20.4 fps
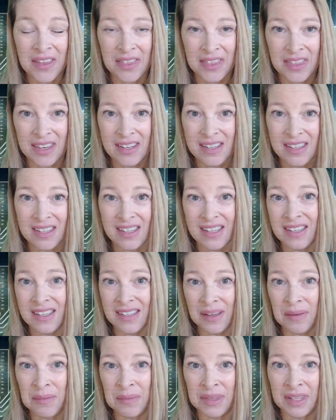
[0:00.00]
This is
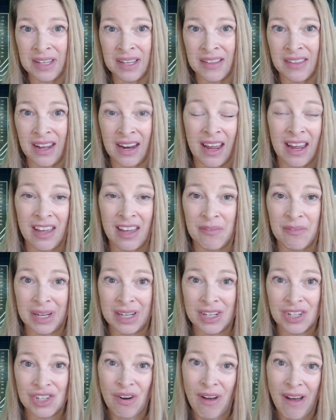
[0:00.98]
something that I have
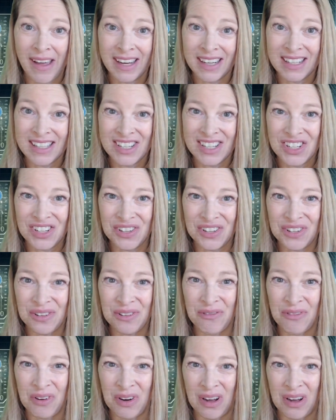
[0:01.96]
been trying to do
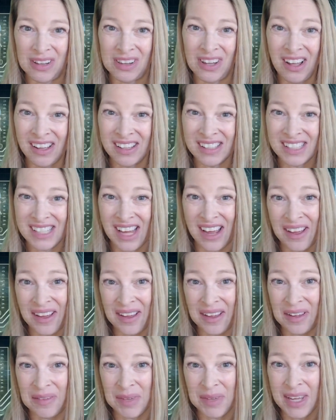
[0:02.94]
for a long
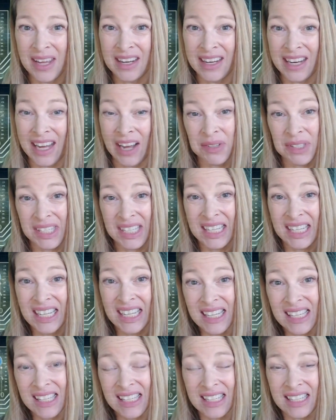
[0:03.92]
time. Now, it's
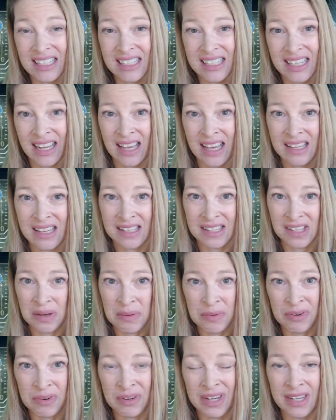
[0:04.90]
easy to get
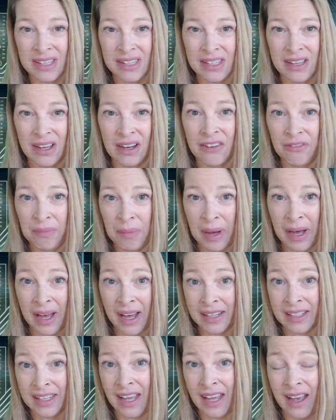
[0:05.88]
summaries of
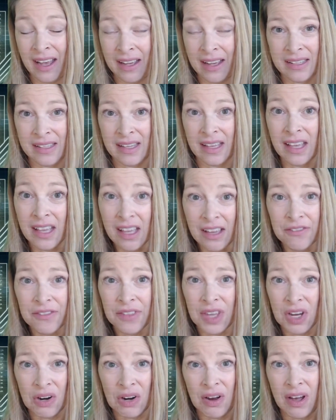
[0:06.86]
podcasts if
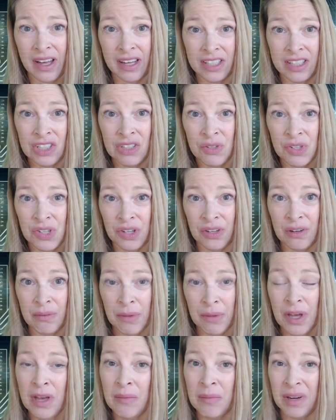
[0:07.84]
they're on YouTube,
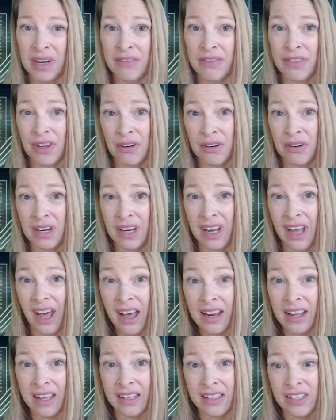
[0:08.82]
but if they're
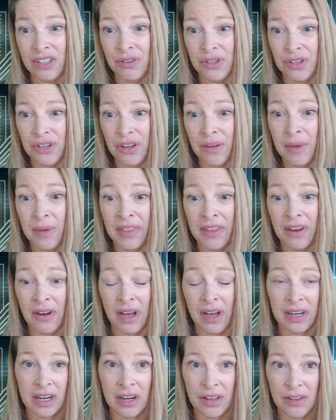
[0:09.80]
not on YouTube and they're
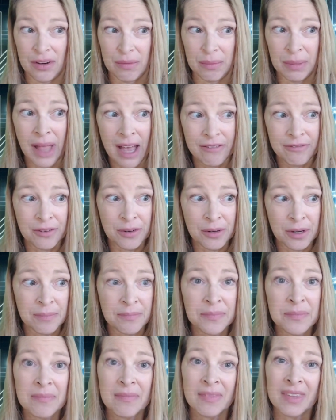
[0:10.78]
on another platform,
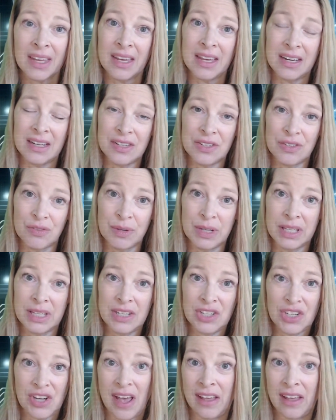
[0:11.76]
it is really
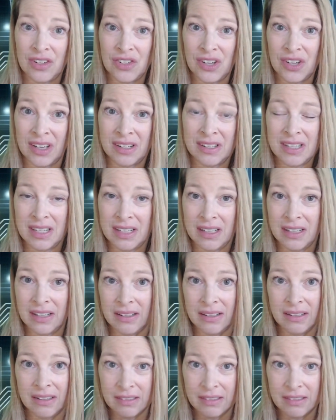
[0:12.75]
challenging to